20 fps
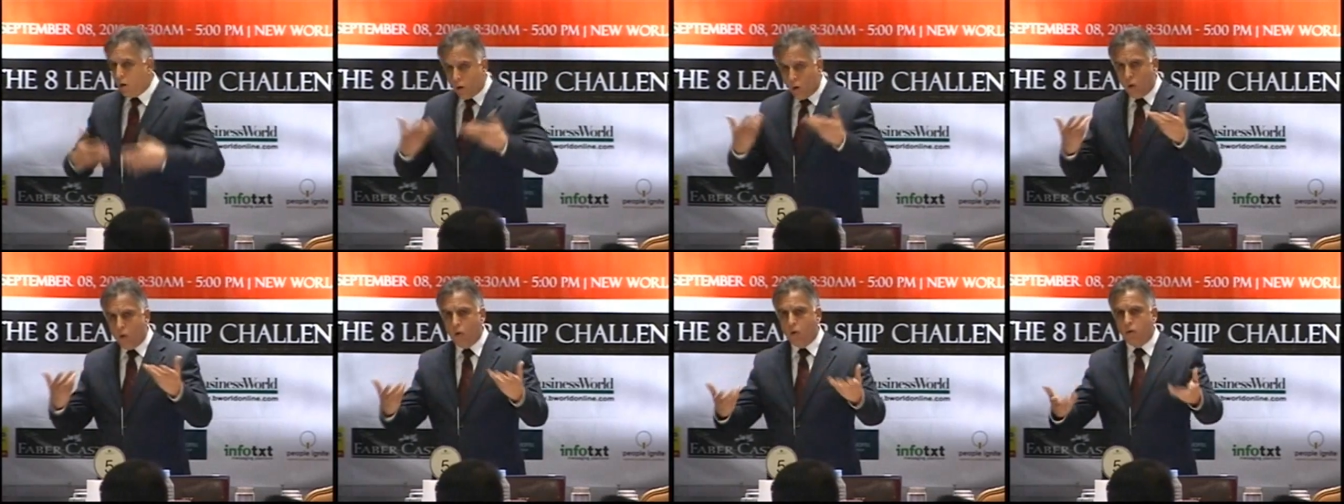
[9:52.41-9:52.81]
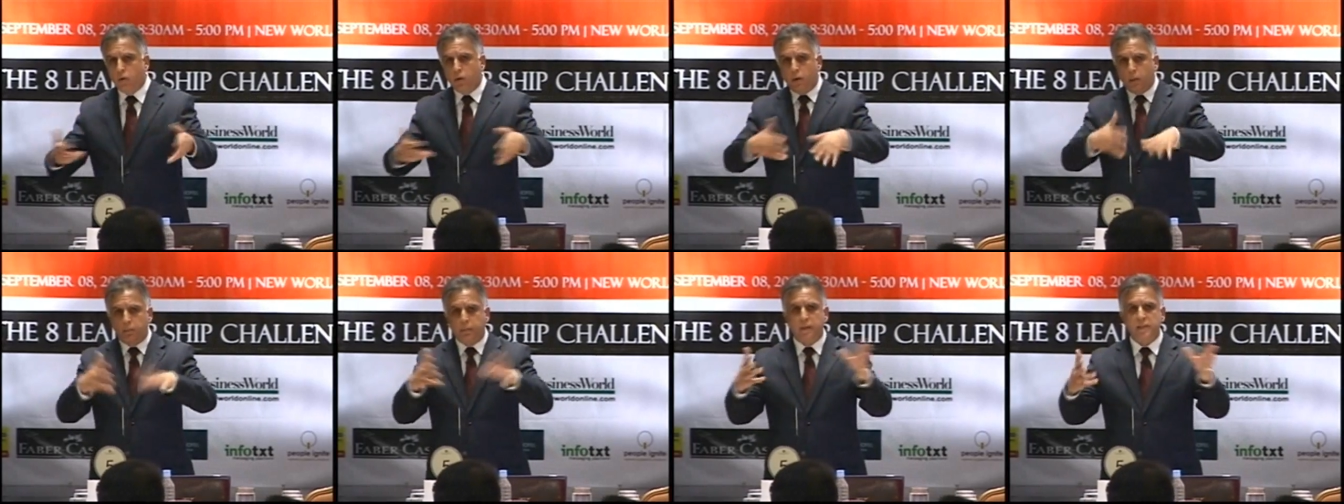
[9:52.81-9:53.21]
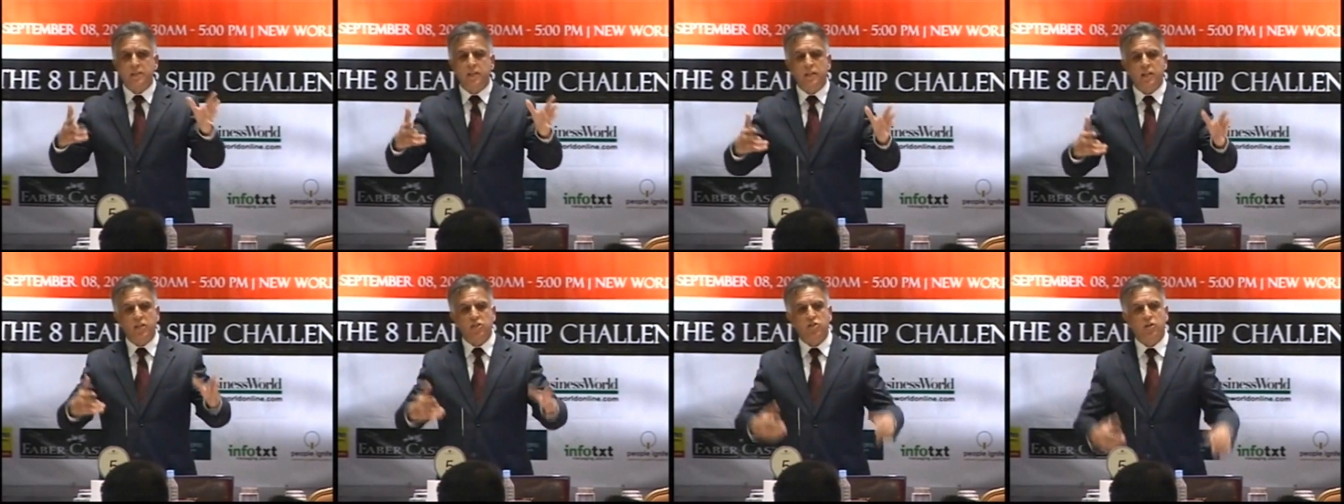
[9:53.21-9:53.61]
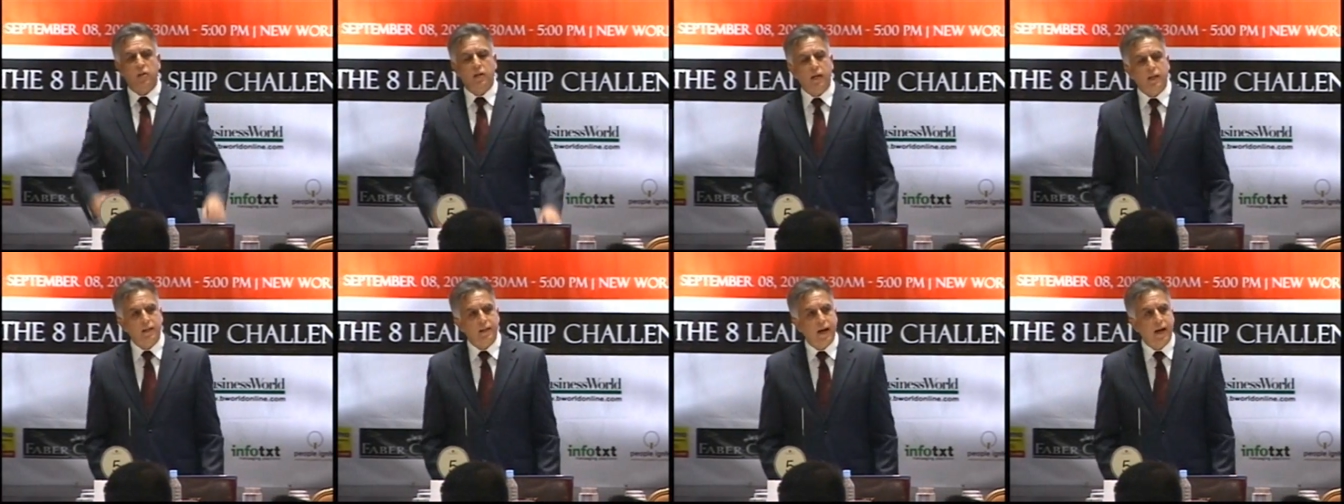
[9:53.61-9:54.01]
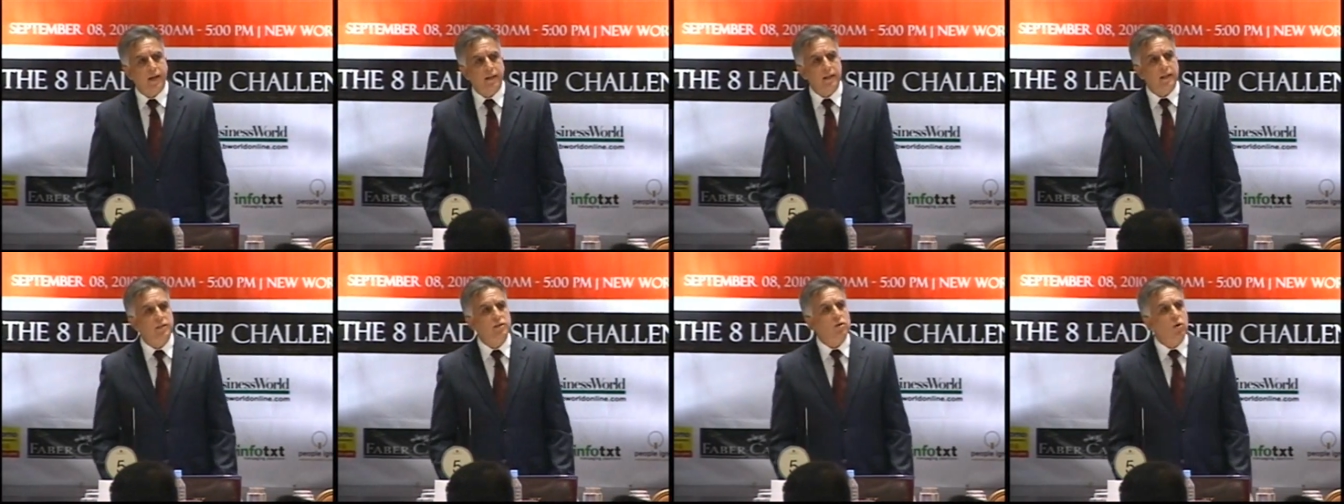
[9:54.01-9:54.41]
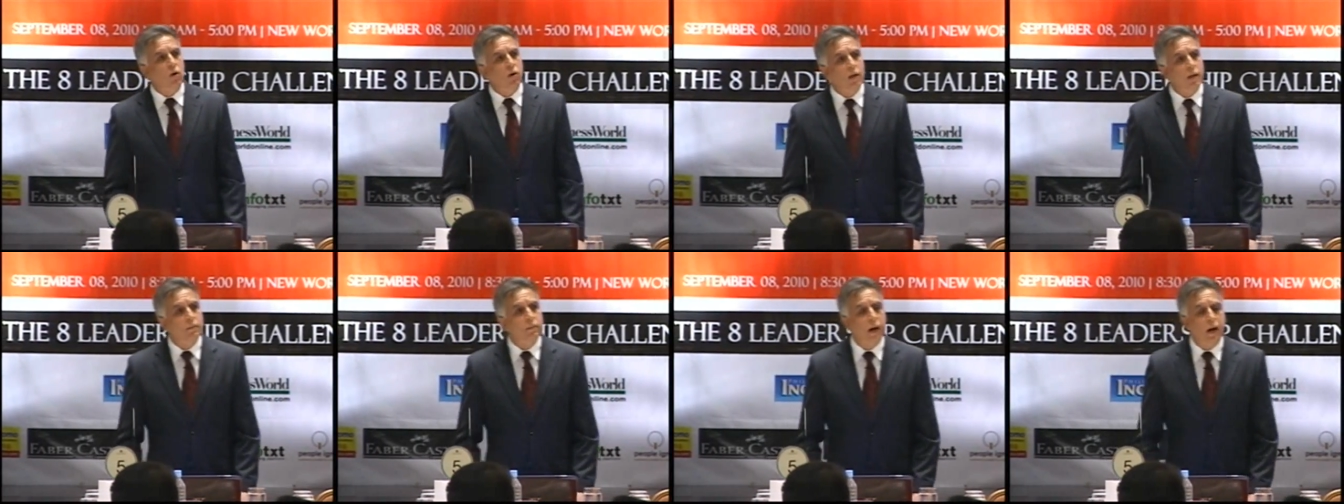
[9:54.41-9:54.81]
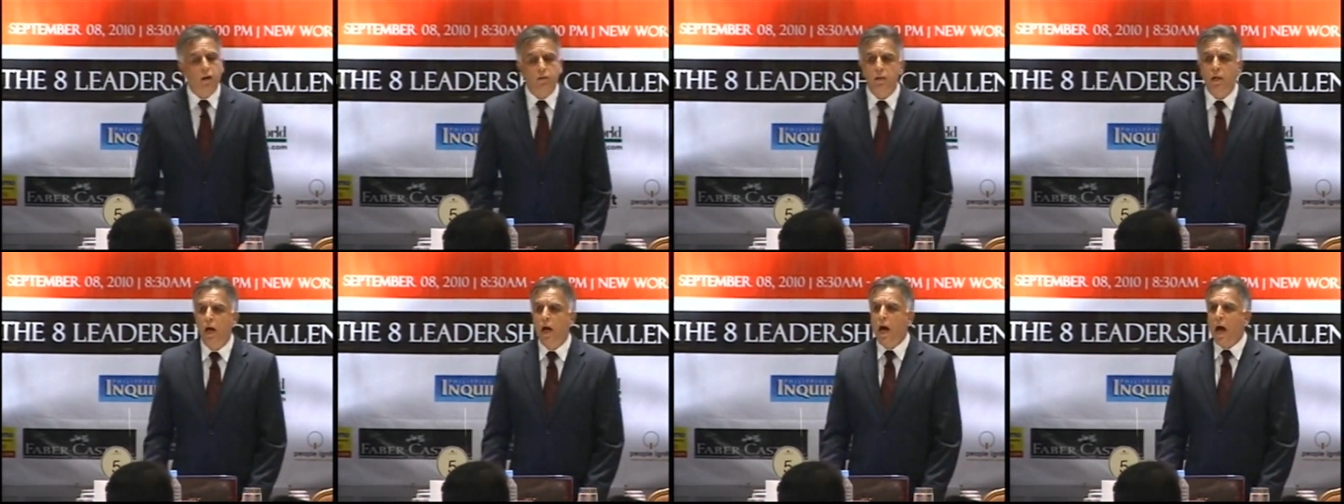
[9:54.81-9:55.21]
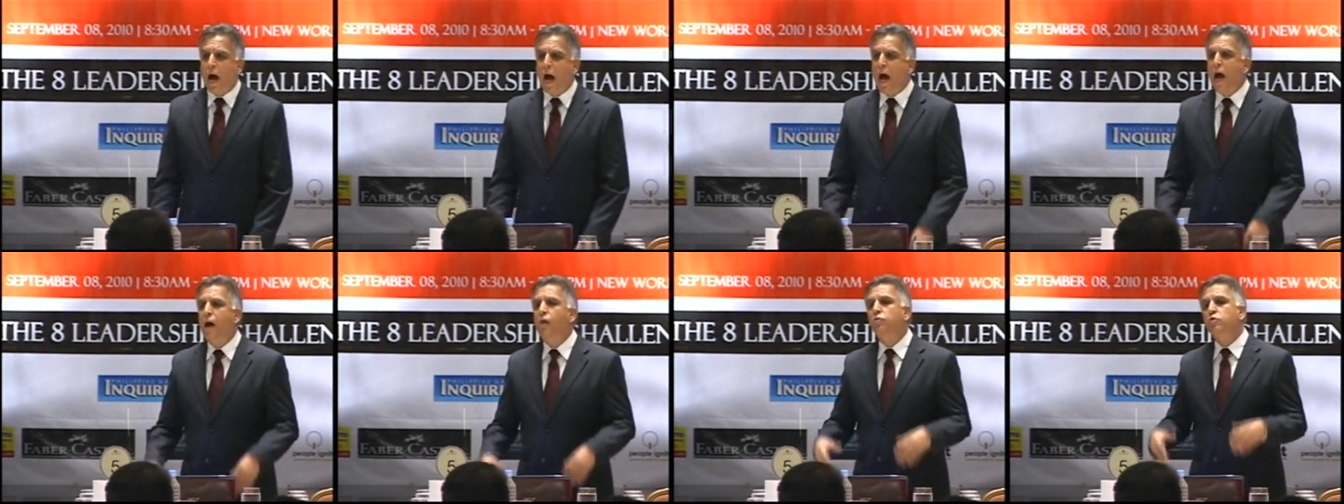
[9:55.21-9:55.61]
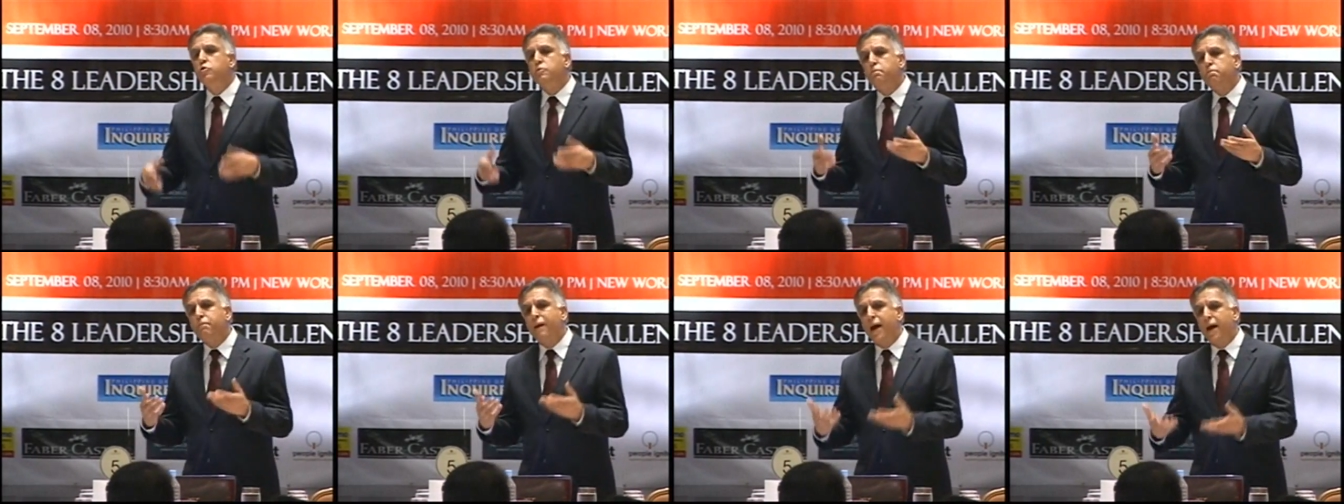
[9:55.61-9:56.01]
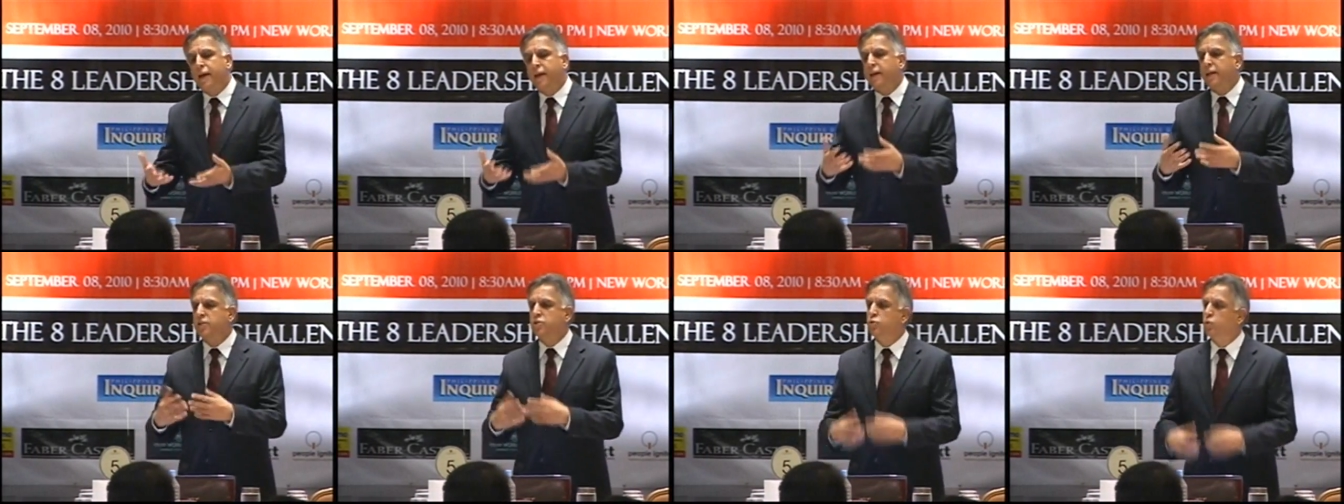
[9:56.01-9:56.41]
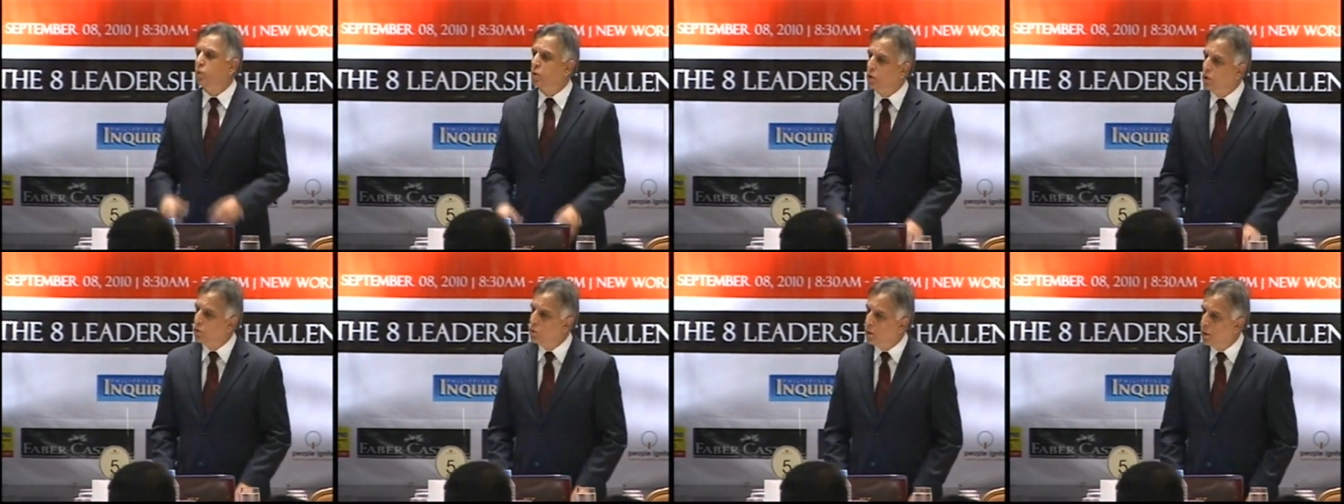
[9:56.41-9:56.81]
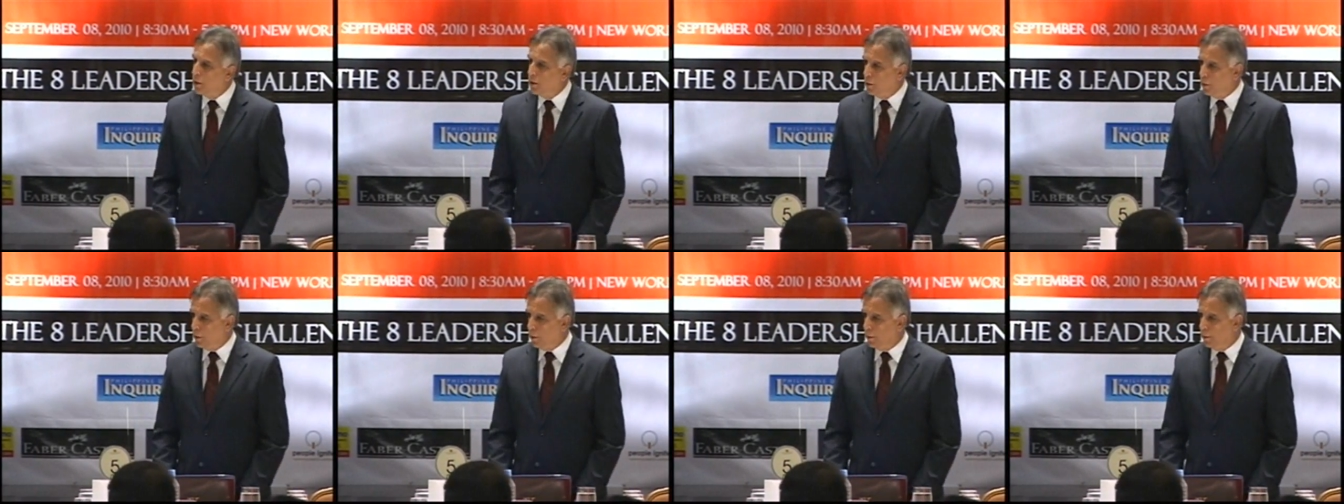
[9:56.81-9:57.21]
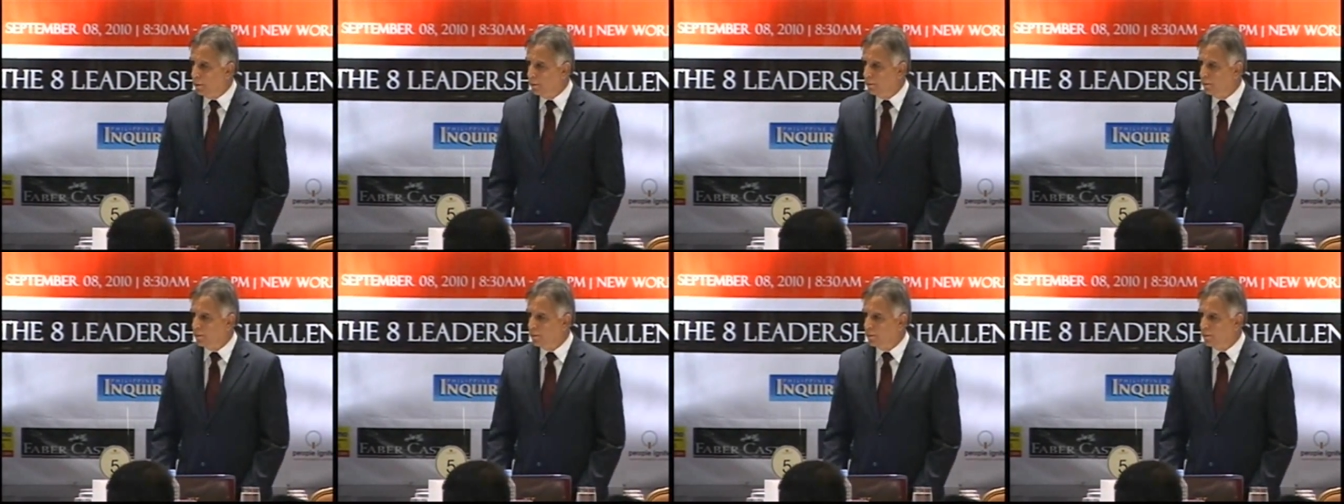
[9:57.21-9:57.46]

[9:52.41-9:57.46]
or a presentation like that, it's all about how you package what you want to do.